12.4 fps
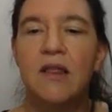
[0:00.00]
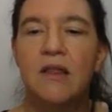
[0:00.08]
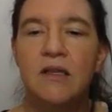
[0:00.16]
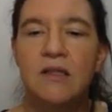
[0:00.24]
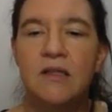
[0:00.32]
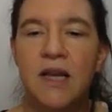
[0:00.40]

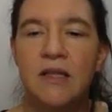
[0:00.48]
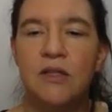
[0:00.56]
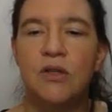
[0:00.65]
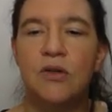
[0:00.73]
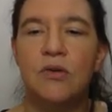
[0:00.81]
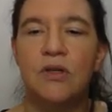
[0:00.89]
this
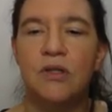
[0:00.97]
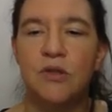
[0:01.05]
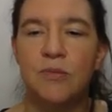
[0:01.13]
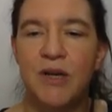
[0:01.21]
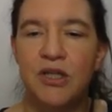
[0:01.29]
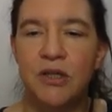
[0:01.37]
gets you into a
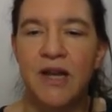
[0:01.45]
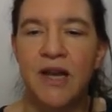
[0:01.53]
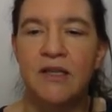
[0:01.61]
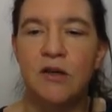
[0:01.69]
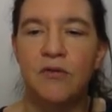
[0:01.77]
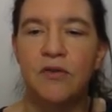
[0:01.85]
special
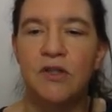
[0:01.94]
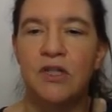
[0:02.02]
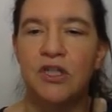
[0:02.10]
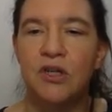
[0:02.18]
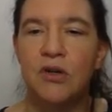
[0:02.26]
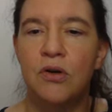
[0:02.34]
case of
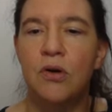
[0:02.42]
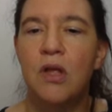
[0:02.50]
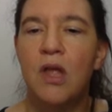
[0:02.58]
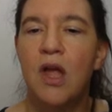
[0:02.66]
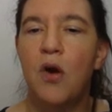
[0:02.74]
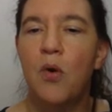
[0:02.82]
addition law
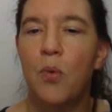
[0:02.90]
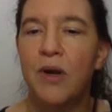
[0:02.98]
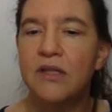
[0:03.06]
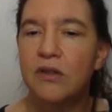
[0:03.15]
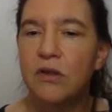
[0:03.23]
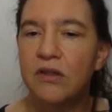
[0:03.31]
where
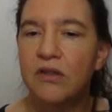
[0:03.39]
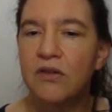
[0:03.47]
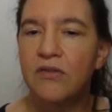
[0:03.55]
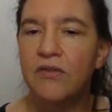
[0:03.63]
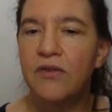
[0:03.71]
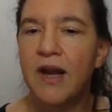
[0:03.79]
it's not
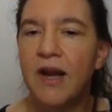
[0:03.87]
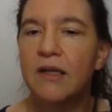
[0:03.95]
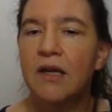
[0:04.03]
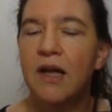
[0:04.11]
defined,